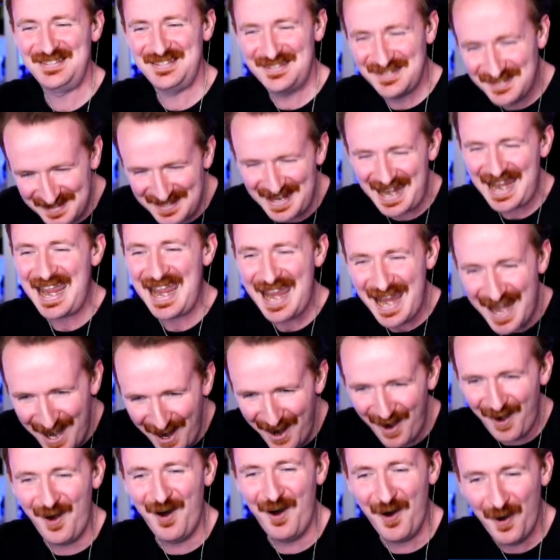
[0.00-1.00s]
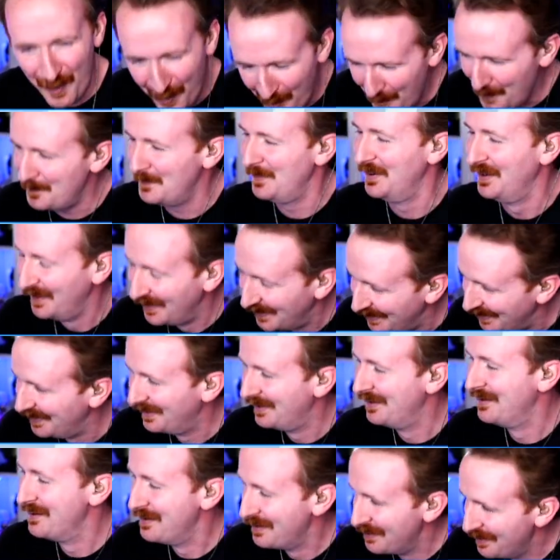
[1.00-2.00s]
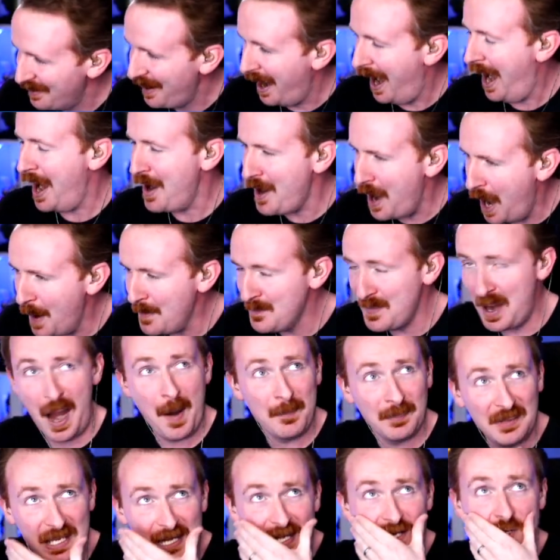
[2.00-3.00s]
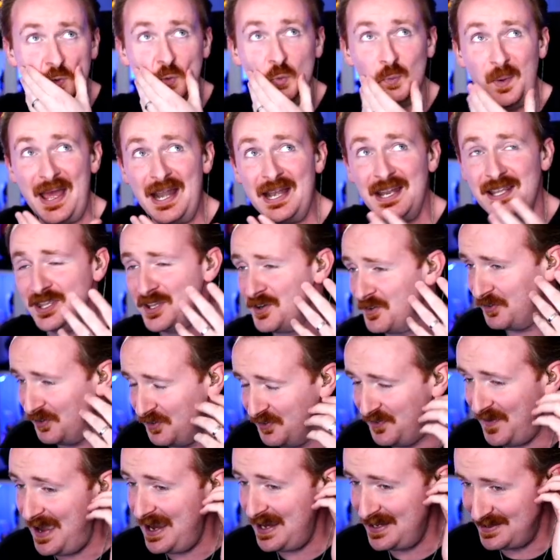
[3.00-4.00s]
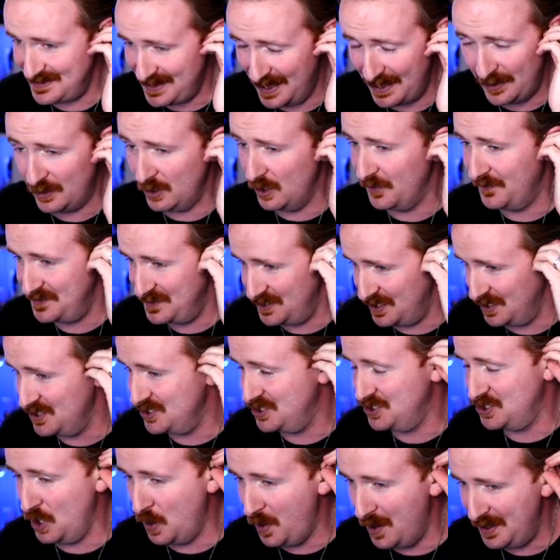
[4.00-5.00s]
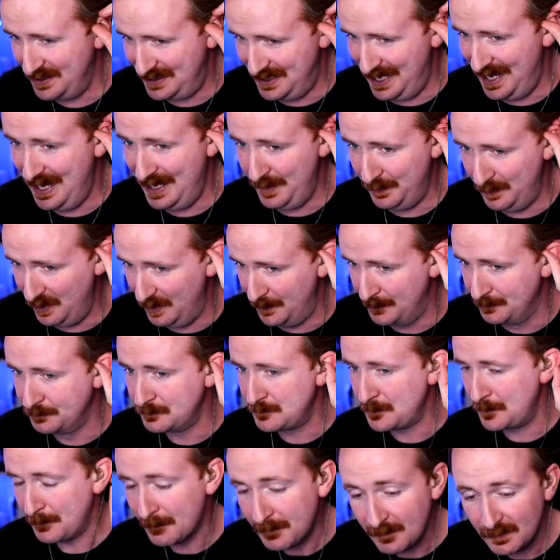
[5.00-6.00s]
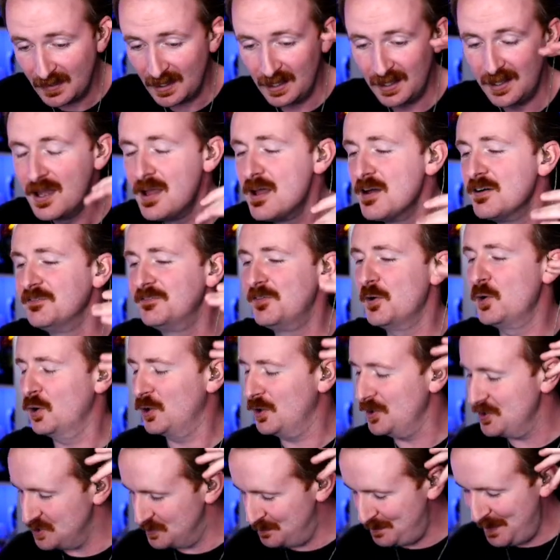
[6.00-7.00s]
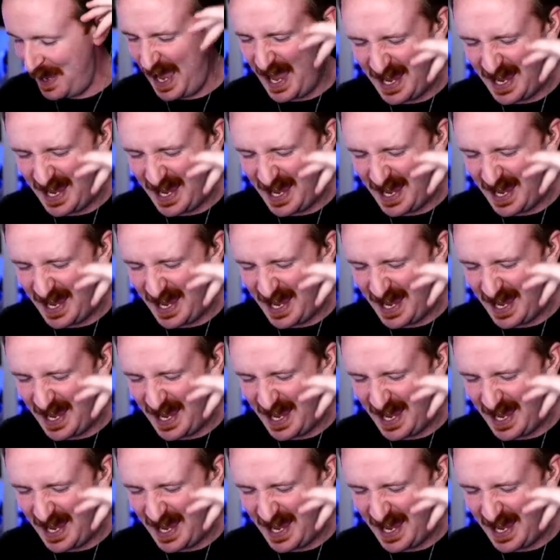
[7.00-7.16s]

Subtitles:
Damn! I'm getting red in the face. I don't know if it's gonna show on camera. Vocals back.